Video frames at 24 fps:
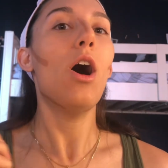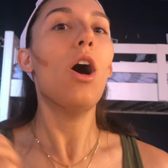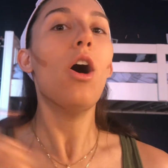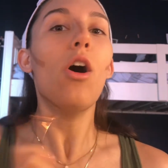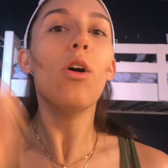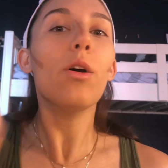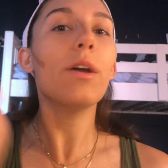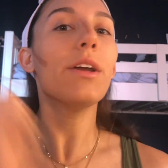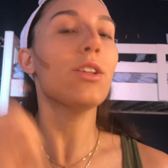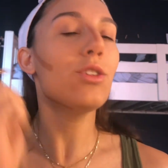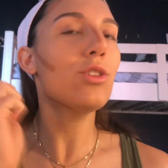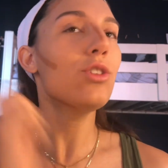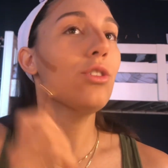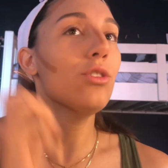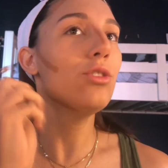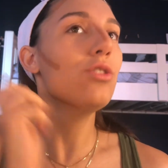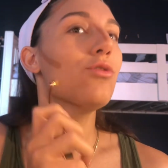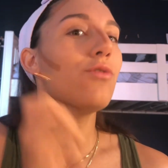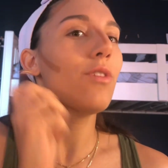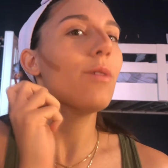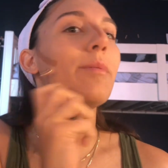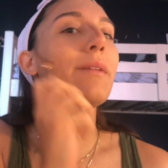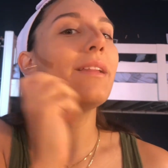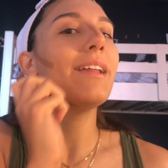okay, so you
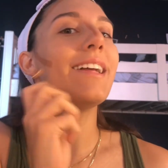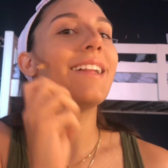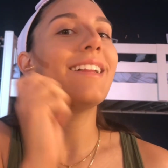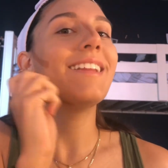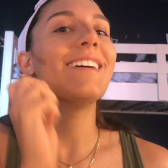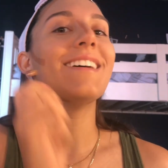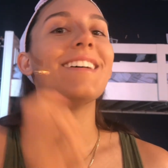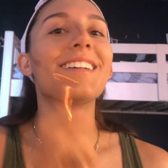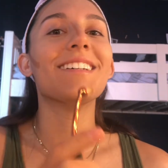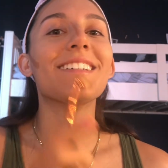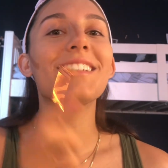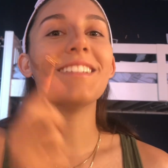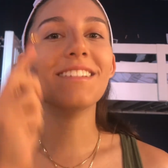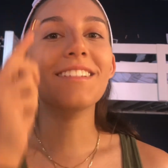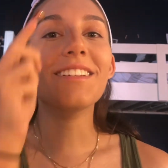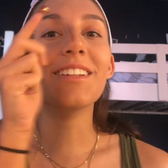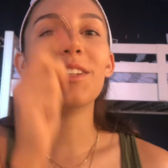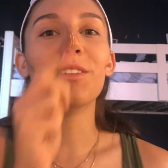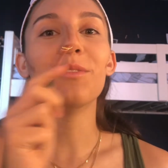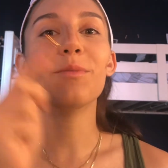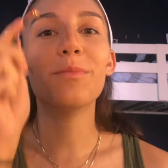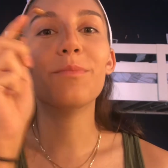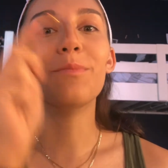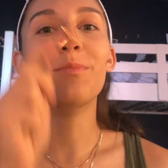just rub it like this, and then
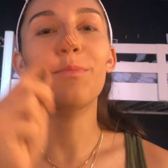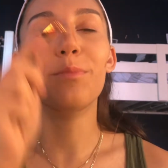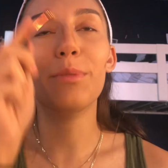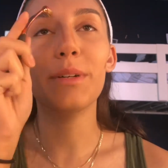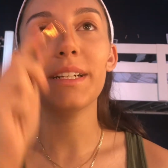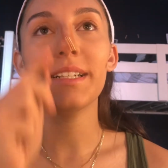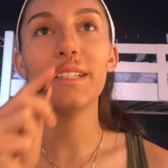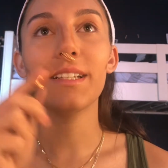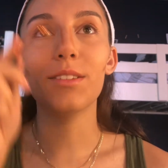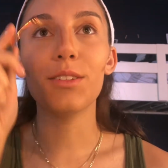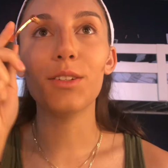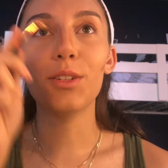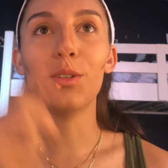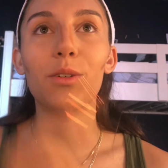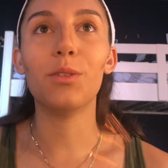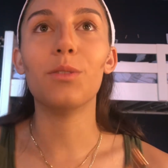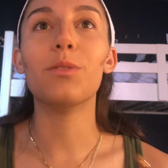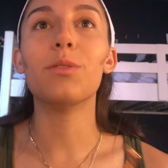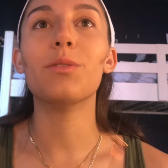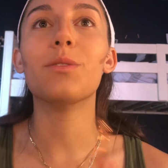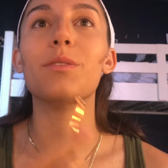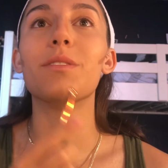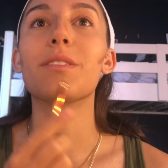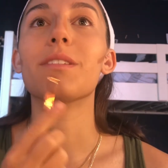you bring it down the
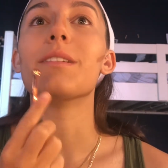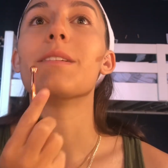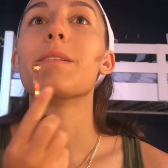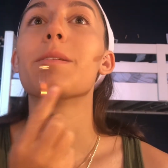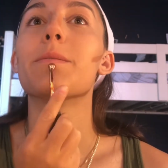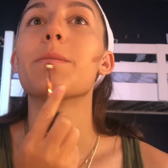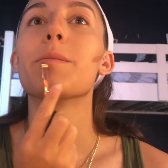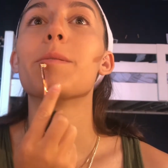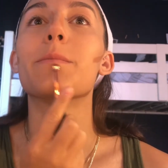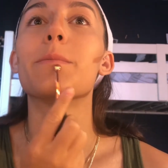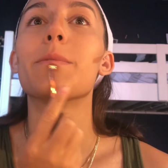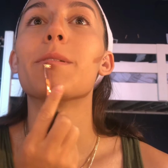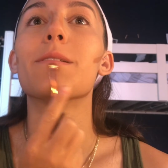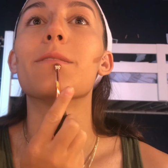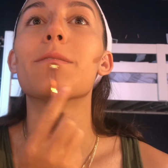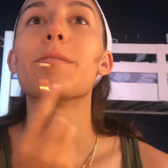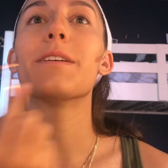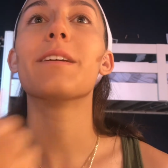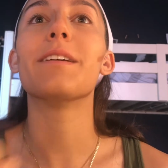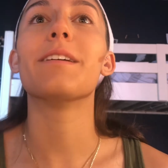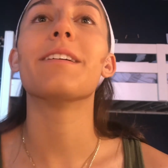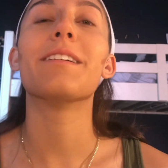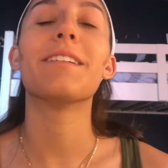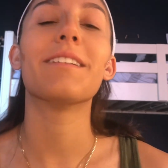nose, and then you put it over
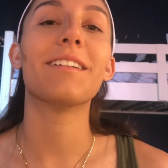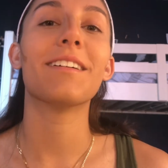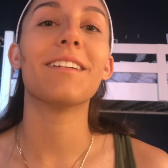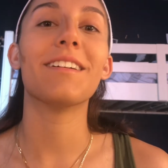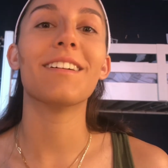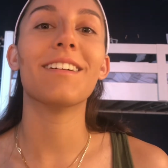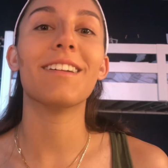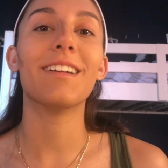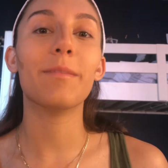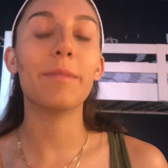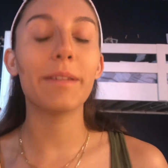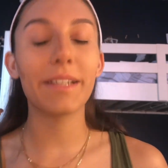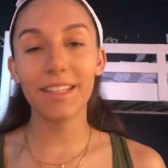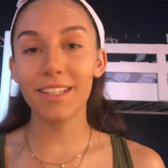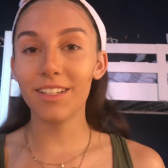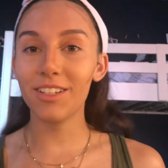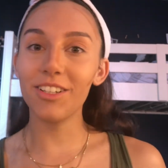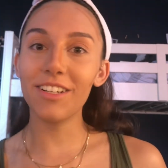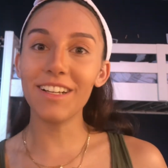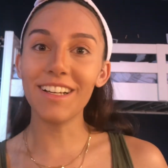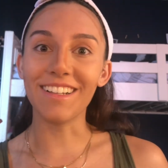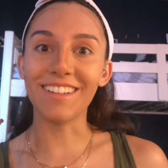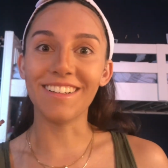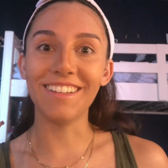here, and I'm like, and then
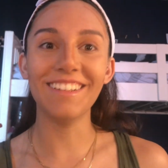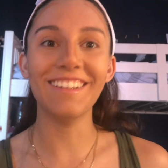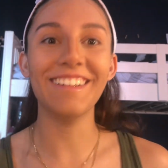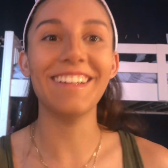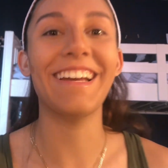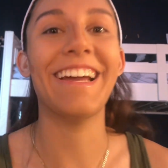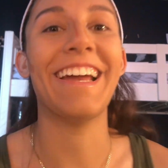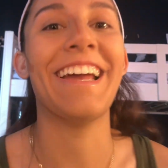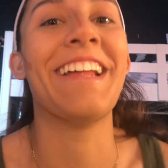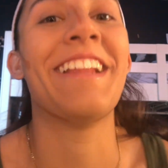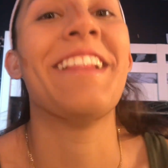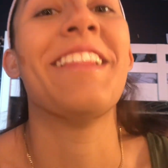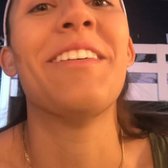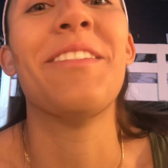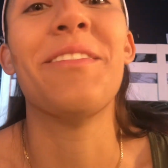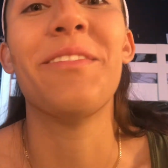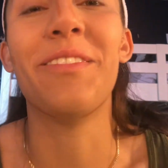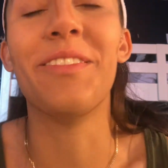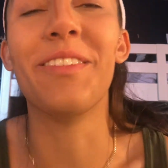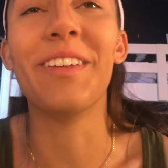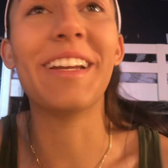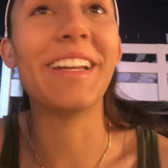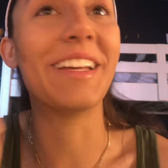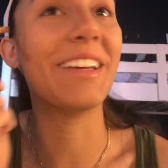you're done. And the
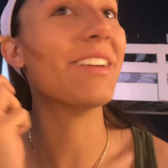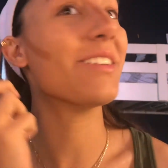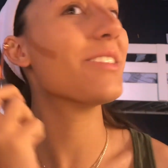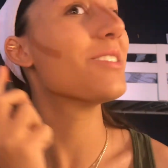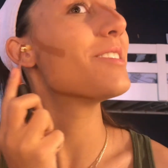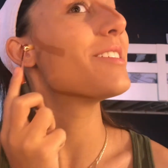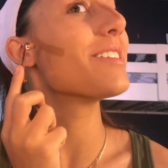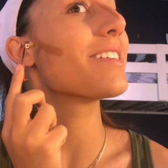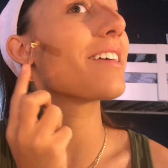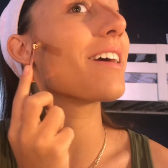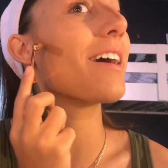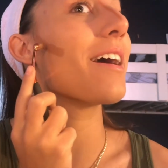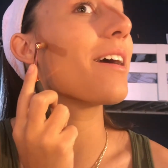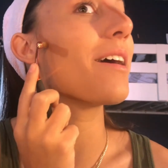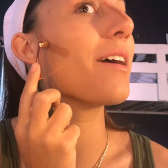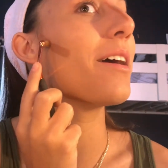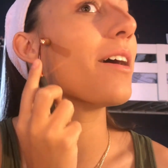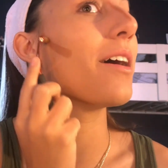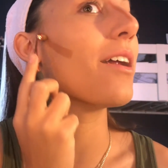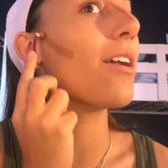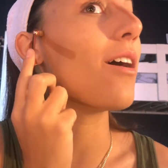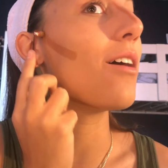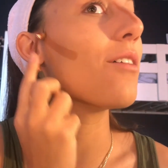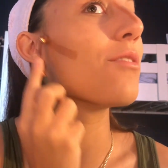video got
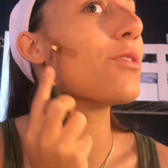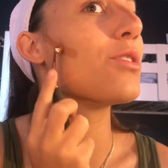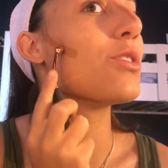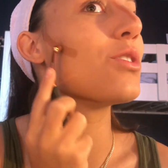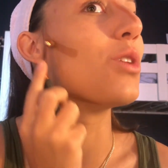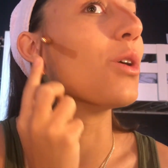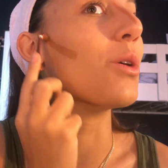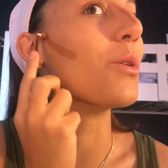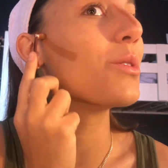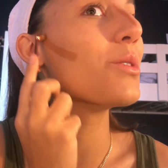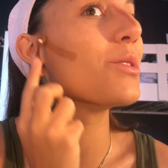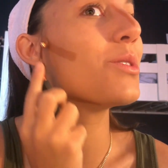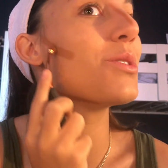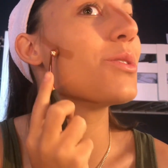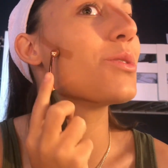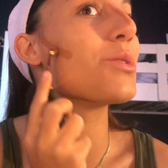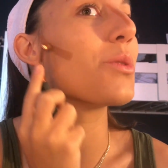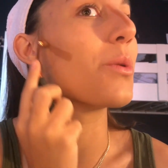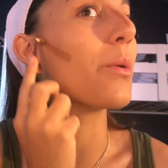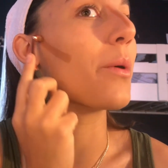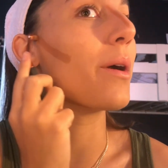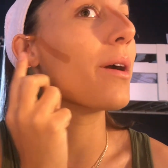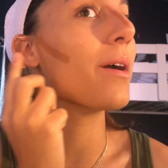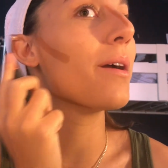cut off so
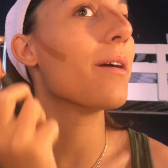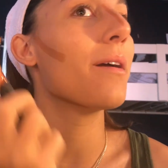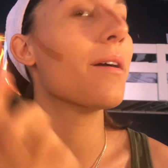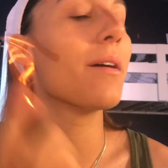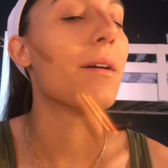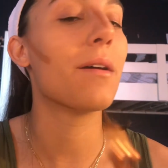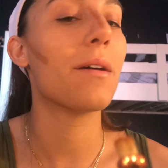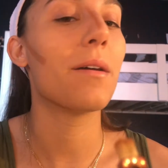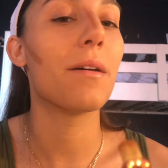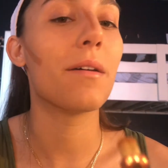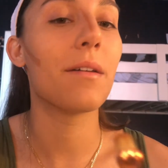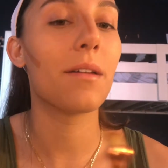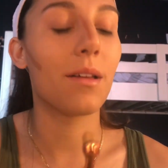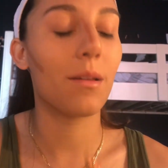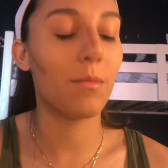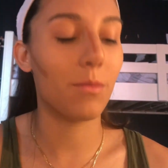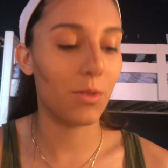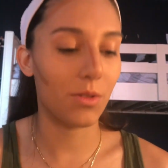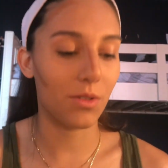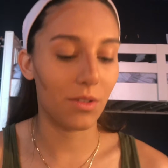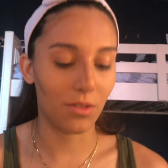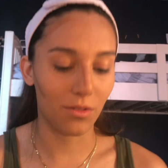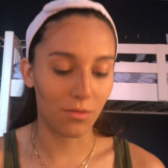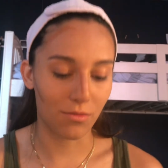short. I'm
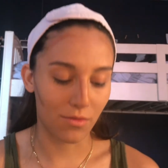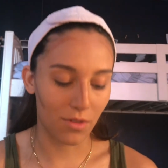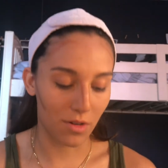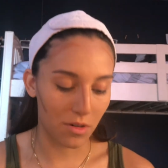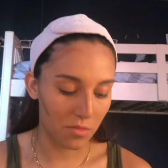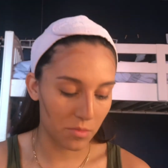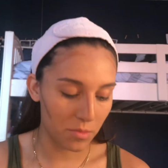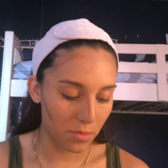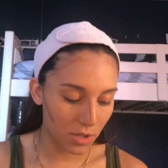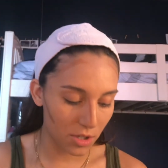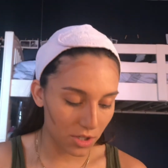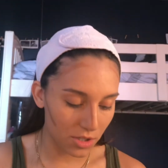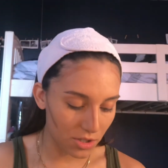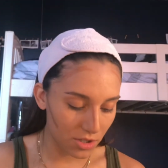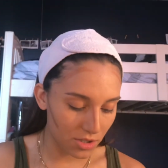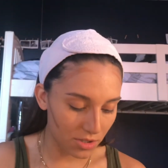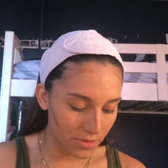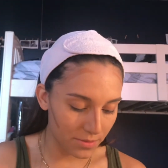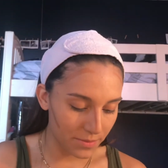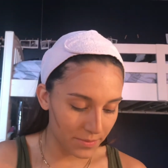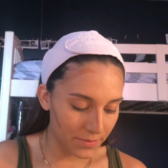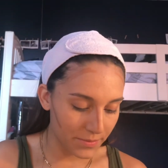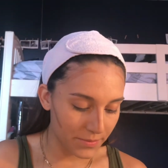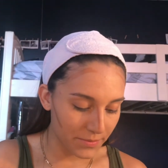using the wrong brush.
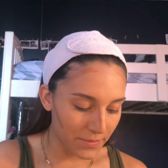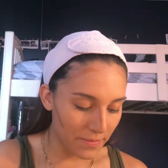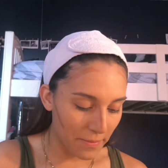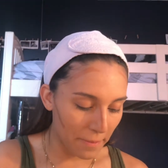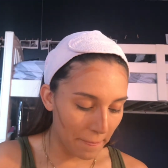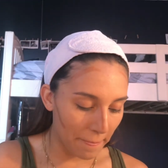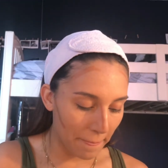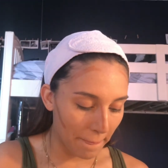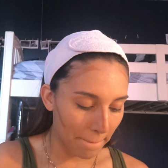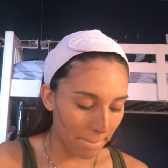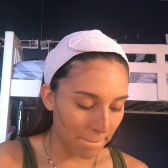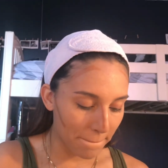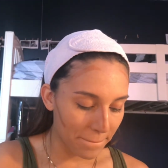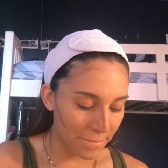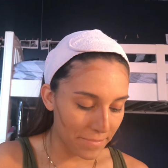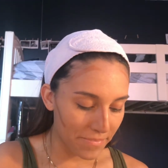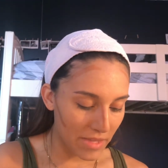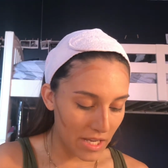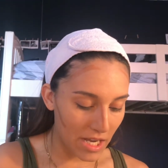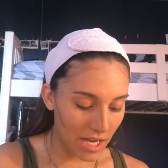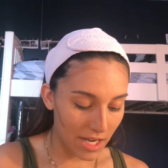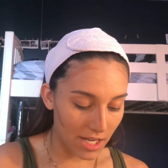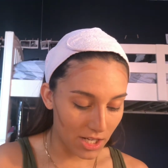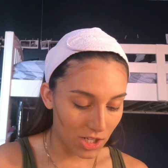
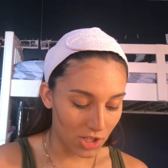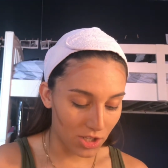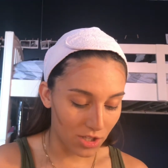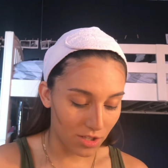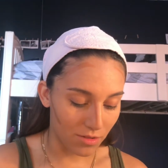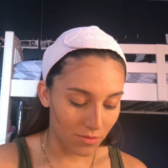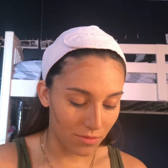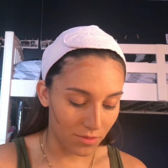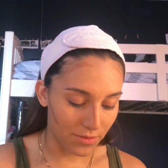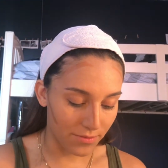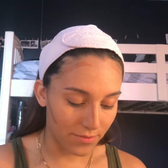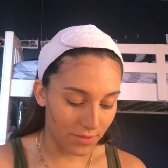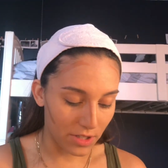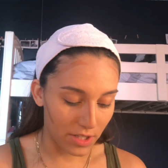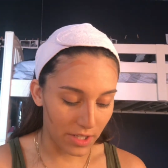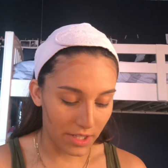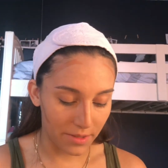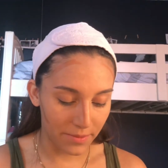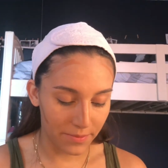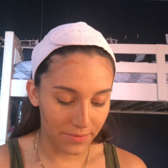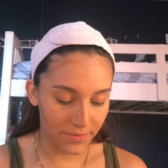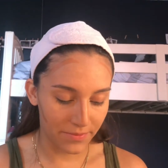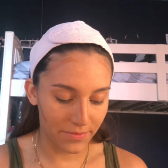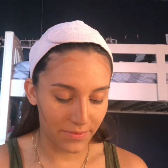I just thought it was
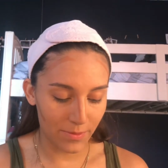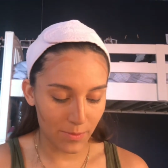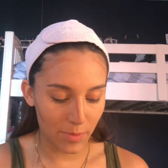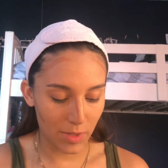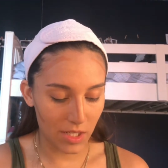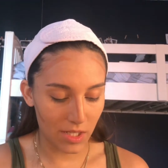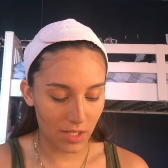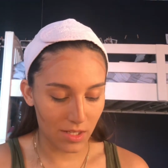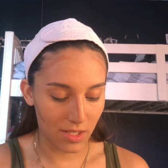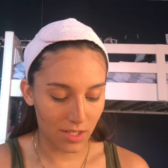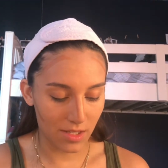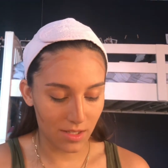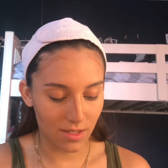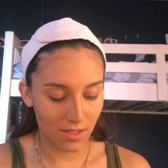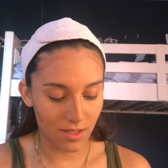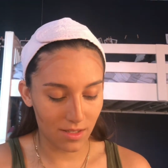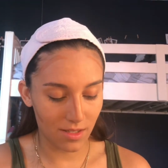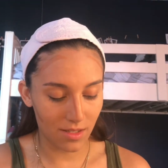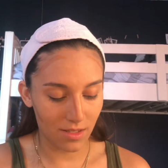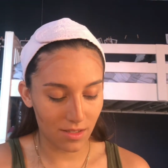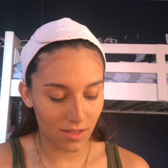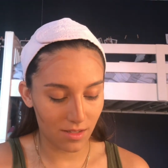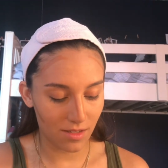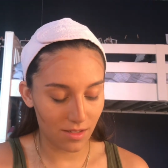funny
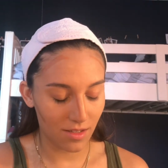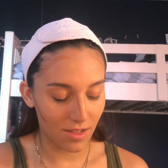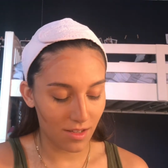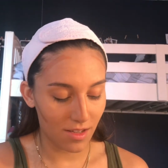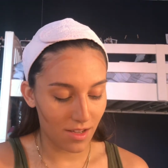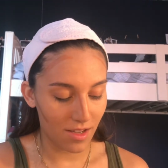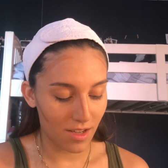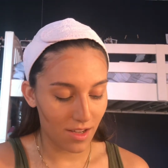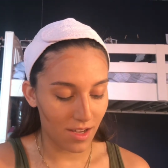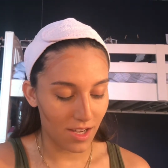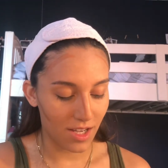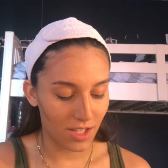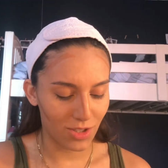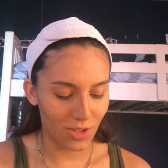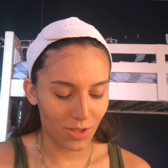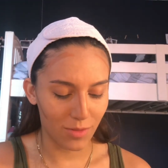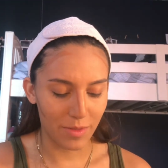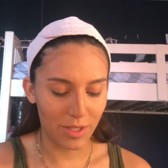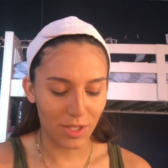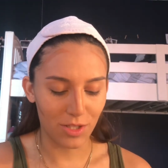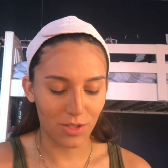because I took my